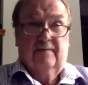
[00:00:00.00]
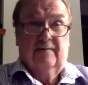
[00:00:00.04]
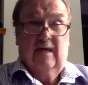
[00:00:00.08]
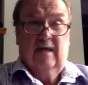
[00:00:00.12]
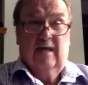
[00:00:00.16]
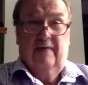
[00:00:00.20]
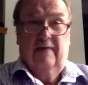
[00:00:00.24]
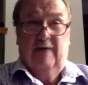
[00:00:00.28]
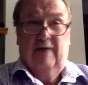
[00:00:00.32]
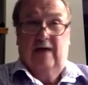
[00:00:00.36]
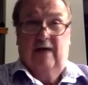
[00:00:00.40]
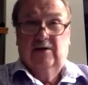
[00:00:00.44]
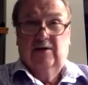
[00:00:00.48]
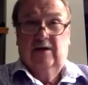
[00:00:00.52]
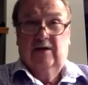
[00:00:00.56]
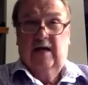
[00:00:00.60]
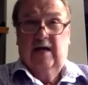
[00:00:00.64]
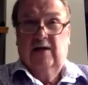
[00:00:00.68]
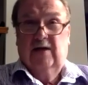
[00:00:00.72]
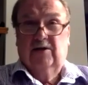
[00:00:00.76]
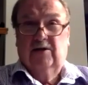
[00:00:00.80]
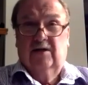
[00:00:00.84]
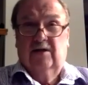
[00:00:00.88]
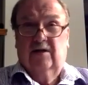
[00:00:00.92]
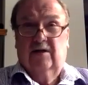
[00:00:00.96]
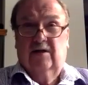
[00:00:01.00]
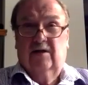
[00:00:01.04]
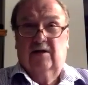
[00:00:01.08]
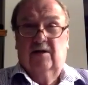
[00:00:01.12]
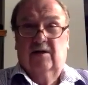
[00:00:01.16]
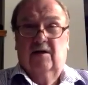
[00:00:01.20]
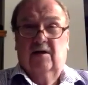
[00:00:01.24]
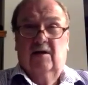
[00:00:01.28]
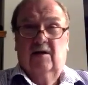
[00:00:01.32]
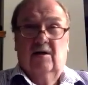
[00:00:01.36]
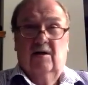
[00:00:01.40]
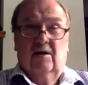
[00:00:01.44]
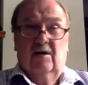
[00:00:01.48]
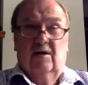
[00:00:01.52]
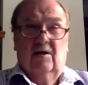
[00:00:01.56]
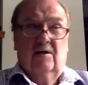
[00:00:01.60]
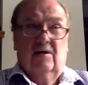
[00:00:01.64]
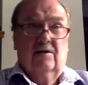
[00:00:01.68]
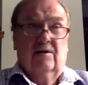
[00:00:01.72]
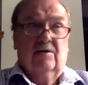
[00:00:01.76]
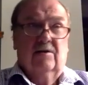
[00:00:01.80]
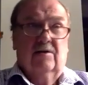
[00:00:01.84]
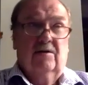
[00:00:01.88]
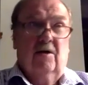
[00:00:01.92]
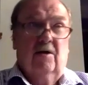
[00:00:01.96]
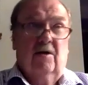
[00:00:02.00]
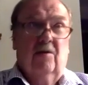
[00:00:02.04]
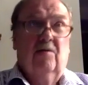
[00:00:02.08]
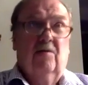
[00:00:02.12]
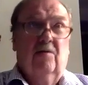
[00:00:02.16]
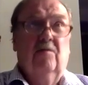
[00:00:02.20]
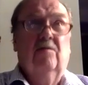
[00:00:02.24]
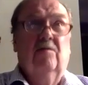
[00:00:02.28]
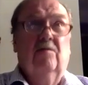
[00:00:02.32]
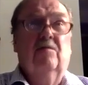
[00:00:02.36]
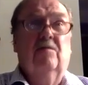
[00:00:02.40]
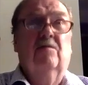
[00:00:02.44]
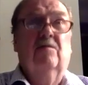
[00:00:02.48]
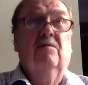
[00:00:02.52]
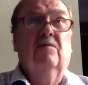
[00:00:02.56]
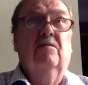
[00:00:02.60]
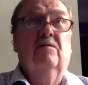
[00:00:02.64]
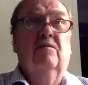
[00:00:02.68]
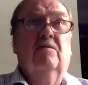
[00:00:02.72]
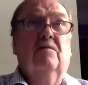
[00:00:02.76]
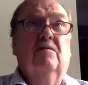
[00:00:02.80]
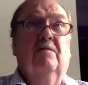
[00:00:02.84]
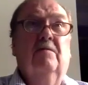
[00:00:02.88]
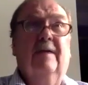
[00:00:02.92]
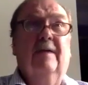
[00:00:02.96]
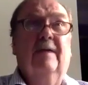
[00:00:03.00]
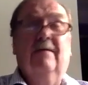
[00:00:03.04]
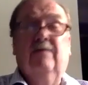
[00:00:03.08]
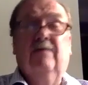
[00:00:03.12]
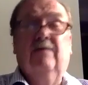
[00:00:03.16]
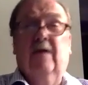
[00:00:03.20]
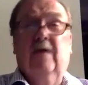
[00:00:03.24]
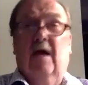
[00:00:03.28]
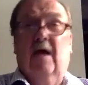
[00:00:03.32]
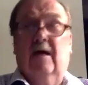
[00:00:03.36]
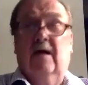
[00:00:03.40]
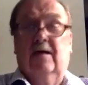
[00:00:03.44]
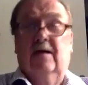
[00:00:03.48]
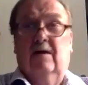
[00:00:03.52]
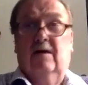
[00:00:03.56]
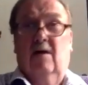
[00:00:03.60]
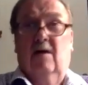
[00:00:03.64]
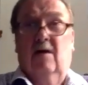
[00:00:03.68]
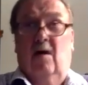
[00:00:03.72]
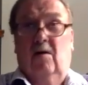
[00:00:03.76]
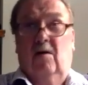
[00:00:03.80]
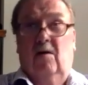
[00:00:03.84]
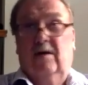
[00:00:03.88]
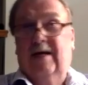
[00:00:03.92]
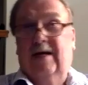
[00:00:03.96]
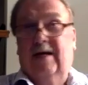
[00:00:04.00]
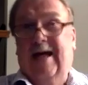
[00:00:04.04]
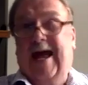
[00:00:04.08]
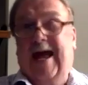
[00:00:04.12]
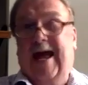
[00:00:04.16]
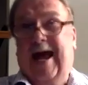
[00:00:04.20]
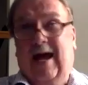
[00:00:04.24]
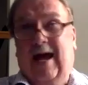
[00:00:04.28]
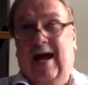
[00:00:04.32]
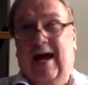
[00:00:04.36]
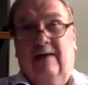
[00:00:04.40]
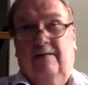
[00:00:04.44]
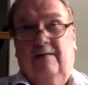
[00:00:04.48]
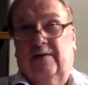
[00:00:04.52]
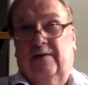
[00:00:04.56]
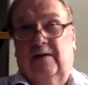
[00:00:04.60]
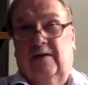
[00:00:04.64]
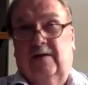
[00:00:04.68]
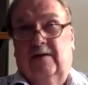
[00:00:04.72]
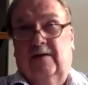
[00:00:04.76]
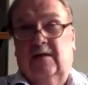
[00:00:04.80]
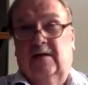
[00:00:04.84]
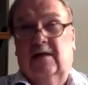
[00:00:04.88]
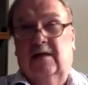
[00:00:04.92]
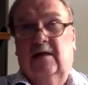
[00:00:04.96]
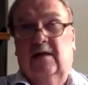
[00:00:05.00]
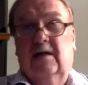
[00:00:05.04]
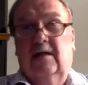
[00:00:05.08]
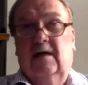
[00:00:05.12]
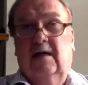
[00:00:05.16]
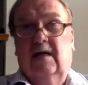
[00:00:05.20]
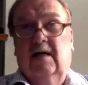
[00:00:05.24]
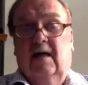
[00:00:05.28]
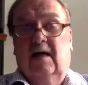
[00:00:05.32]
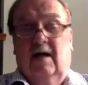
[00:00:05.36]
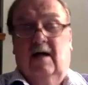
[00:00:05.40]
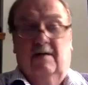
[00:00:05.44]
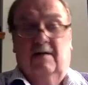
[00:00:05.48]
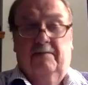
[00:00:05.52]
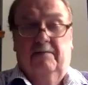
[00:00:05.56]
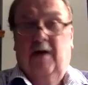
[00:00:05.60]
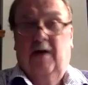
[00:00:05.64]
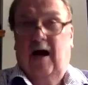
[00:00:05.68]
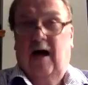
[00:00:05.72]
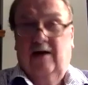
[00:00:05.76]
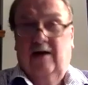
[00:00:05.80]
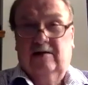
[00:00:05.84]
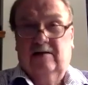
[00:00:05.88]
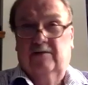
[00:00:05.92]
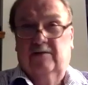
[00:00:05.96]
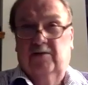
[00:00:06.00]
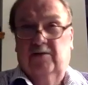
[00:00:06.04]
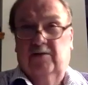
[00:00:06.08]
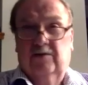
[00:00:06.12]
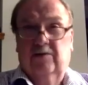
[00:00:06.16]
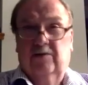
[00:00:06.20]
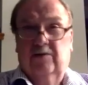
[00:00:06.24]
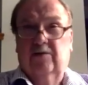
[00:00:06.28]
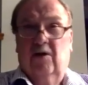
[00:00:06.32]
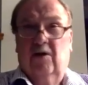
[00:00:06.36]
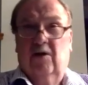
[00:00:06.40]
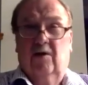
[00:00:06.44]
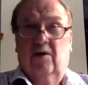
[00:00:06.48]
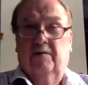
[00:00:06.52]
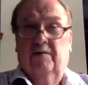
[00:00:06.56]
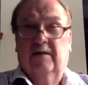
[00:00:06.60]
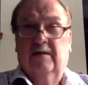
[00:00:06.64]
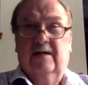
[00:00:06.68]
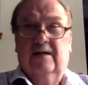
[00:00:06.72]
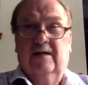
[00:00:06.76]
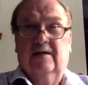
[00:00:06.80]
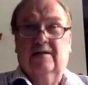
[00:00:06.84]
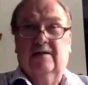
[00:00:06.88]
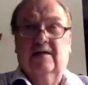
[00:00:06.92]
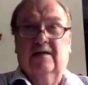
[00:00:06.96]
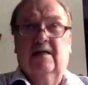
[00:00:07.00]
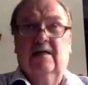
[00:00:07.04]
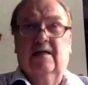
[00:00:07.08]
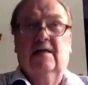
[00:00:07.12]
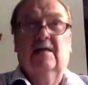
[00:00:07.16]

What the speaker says: imagination. So we've done only a handful of possible utopias.